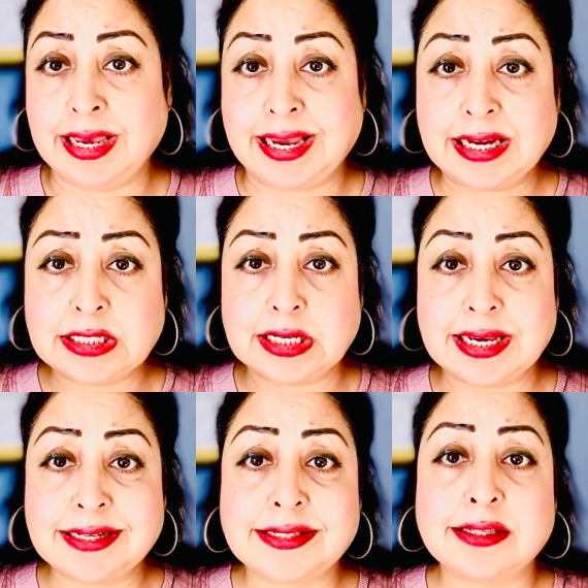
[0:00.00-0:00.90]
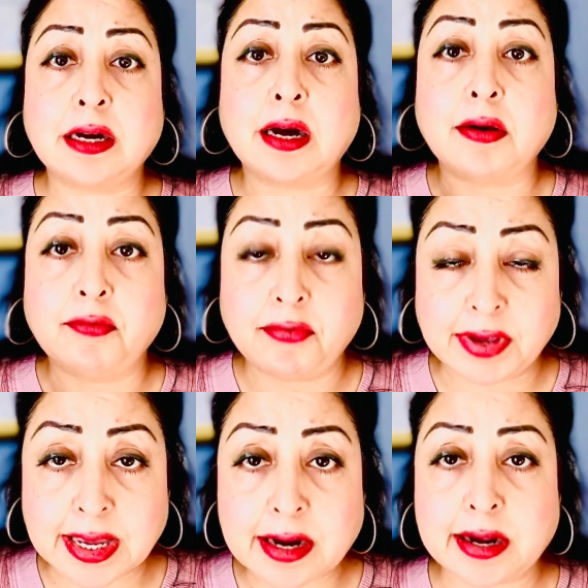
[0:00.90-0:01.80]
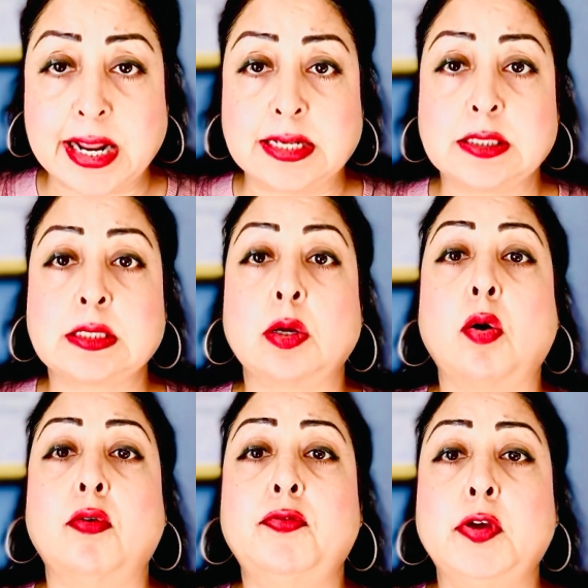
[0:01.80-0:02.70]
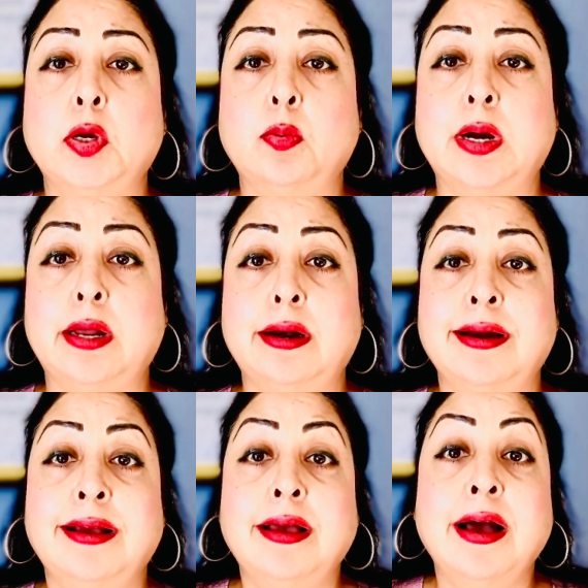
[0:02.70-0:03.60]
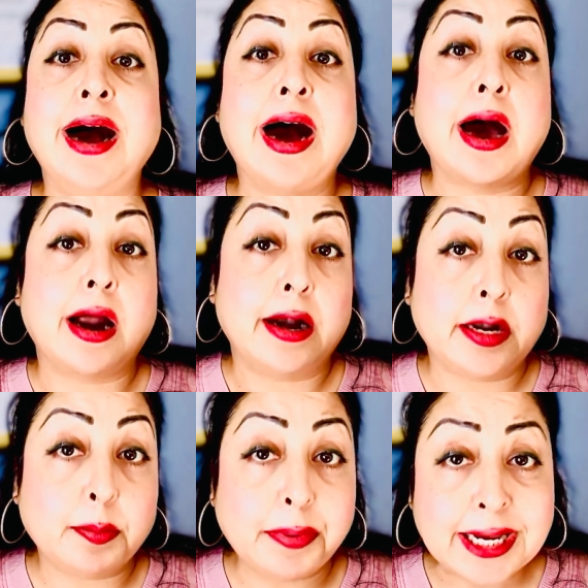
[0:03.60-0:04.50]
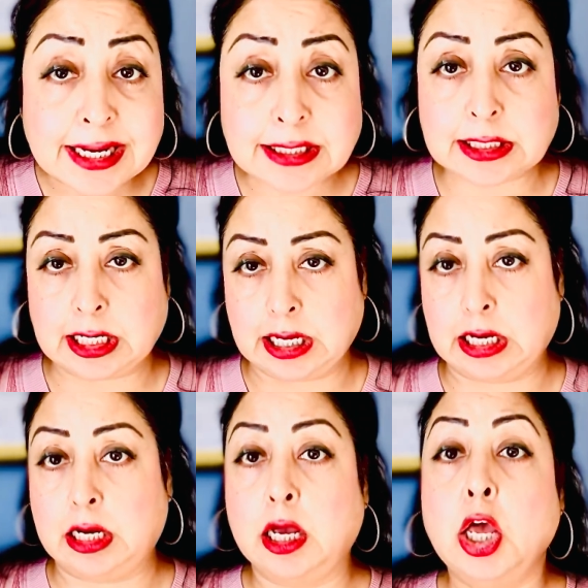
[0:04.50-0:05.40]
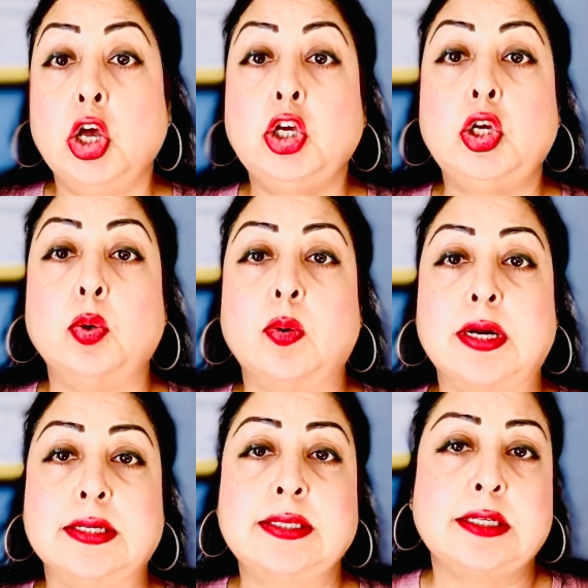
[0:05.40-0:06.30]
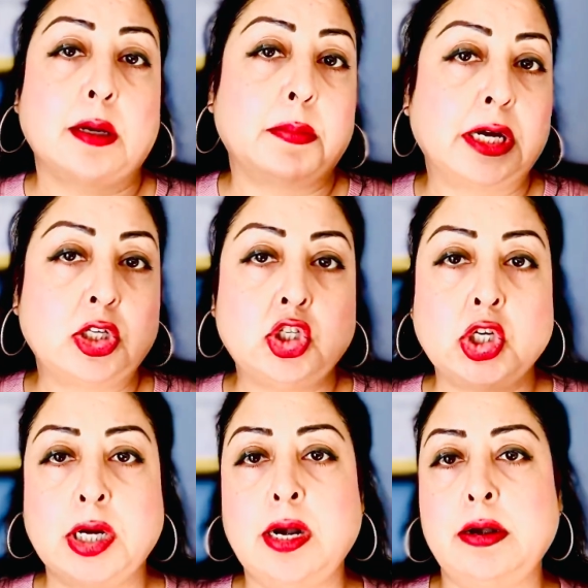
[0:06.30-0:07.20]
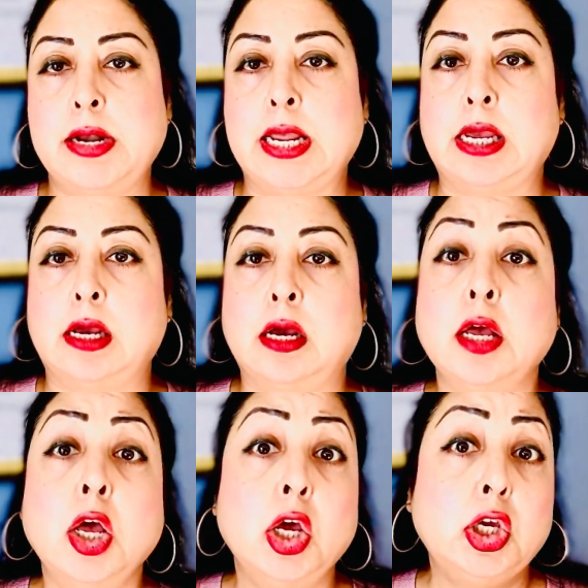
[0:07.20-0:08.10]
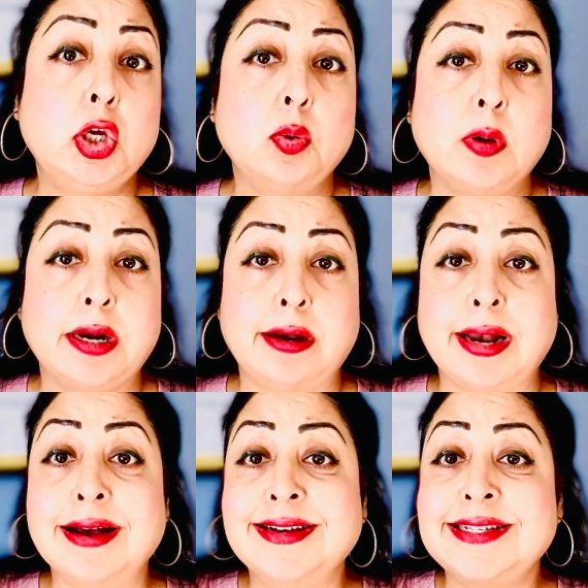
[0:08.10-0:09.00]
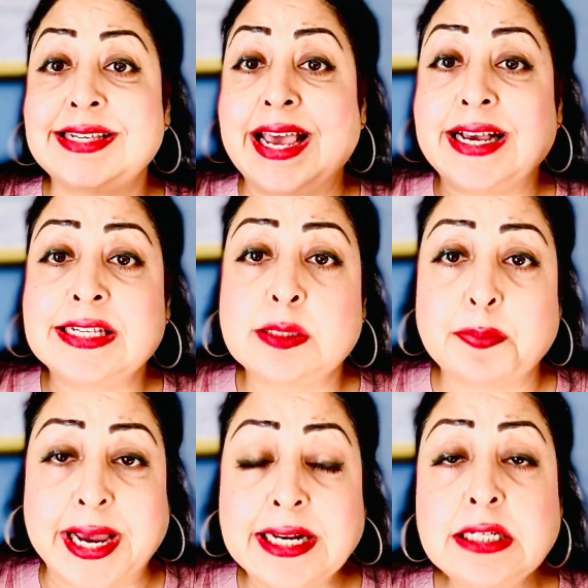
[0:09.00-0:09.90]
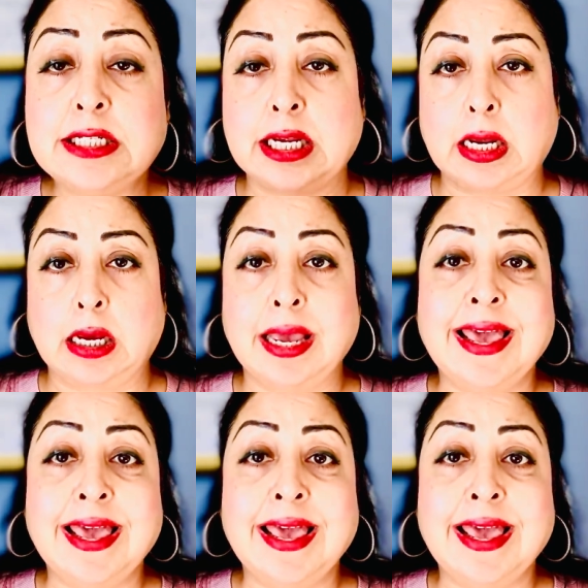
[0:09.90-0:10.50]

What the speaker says: It is the awareness of your heart beating, your stomach churning, your lungs expanding,